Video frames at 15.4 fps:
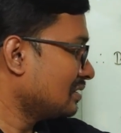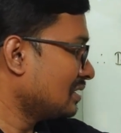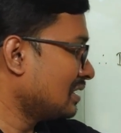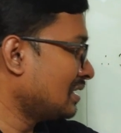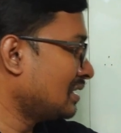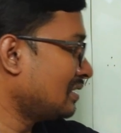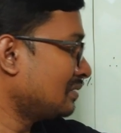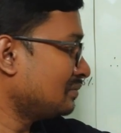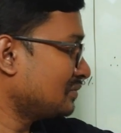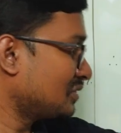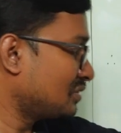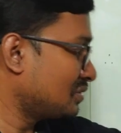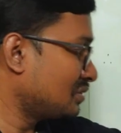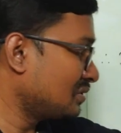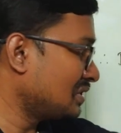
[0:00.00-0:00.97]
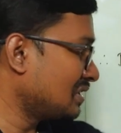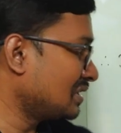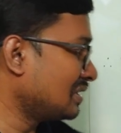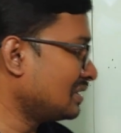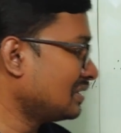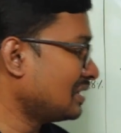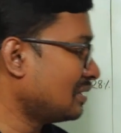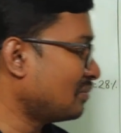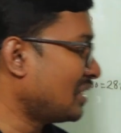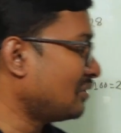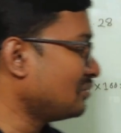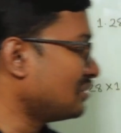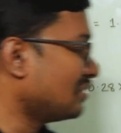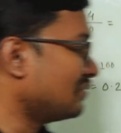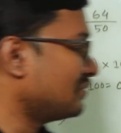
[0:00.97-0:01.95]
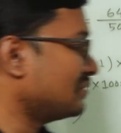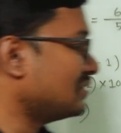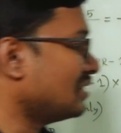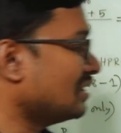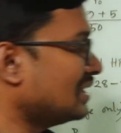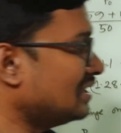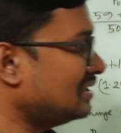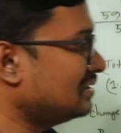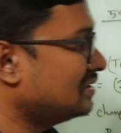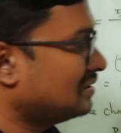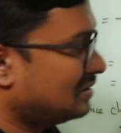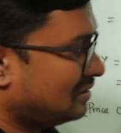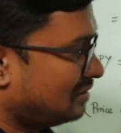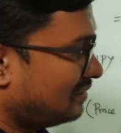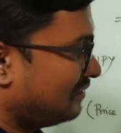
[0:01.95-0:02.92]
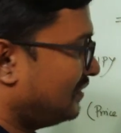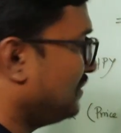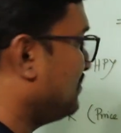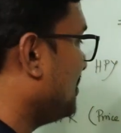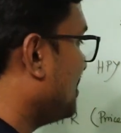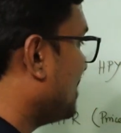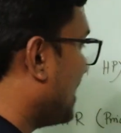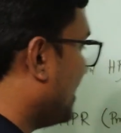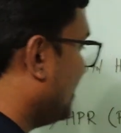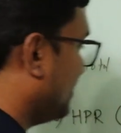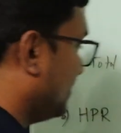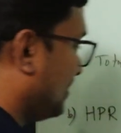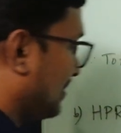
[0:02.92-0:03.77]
to the amount of $59.